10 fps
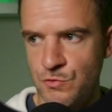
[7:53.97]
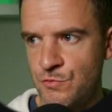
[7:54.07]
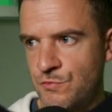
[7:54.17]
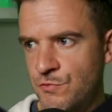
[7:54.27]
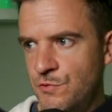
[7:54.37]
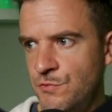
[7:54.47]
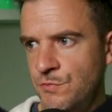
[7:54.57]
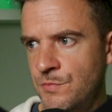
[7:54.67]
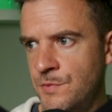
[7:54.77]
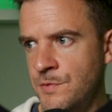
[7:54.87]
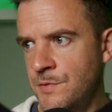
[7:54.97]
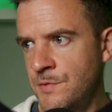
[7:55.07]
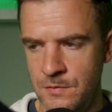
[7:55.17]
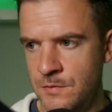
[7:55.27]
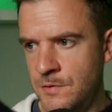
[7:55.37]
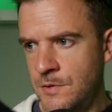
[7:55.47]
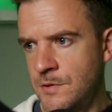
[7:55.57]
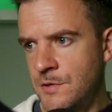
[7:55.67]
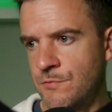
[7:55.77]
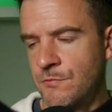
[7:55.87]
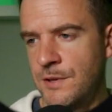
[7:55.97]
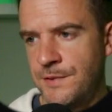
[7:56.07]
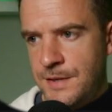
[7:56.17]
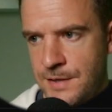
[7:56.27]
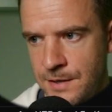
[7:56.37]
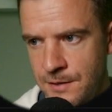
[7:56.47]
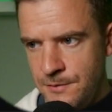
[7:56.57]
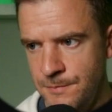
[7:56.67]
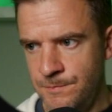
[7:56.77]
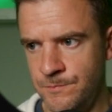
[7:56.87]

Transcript: true. Let's run that again.